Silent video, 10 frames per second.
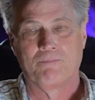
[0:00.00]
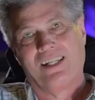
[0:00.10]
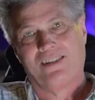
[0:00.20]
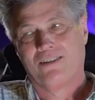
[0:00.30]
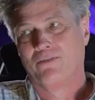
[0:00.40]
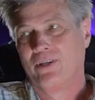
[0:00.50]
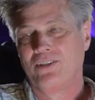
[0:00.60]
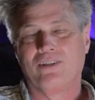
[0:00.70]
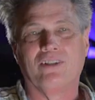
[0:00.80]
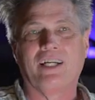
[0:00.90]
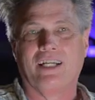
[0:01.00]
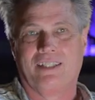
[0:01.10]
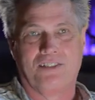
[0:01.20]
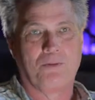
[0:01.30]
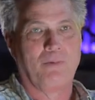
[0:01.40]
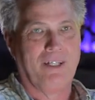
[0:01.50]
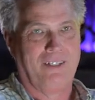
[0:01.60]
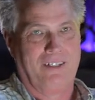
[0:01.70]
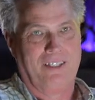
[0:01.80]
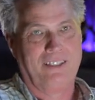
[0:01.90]
So when you look at a
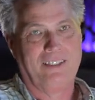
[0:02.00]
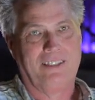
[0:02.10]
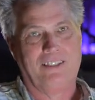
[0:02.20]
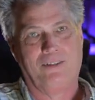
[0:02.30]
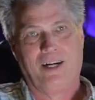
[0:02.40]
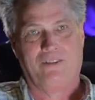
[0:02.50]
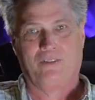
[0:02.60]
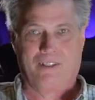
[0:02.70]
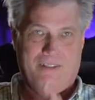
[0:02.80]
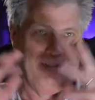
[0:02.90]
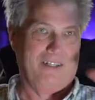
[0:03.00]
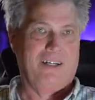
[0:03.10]
speaker, you have a